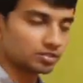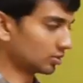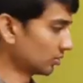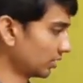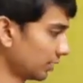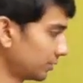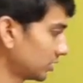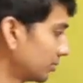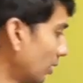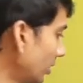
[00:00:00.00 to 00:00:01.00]
So f
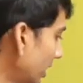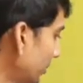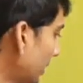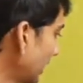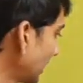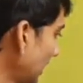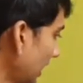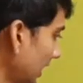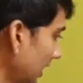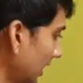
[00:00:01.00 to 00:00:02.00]
is bounded by
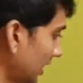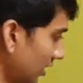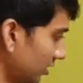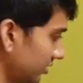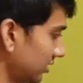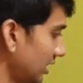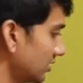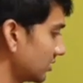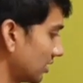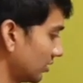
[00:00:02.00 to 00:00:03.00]
k, and also
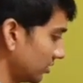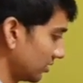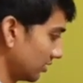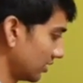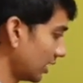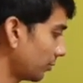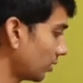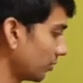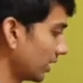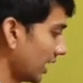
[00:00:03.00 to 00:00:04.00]
since
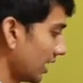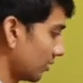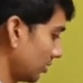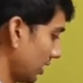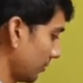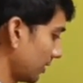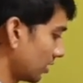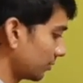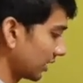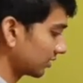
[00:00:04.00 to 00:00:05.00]
therefore we have fn
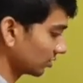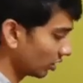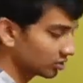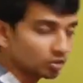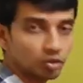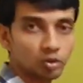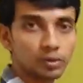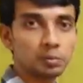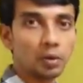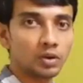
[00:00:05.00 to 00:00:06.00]
of x also to
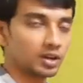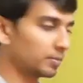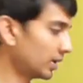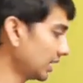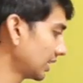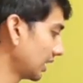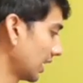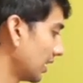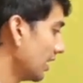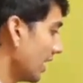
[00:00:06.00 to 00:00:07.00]
be bounded by
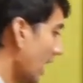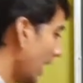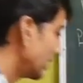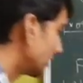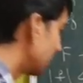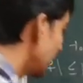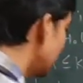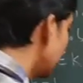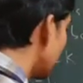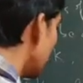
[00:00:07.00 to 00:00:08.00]
k. And
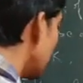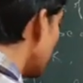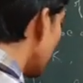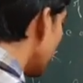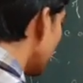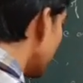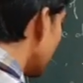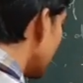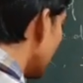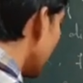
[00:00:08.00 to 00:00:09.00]
since
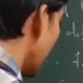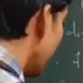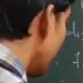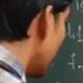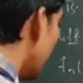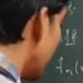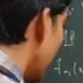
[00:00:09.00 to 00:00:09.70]
fn of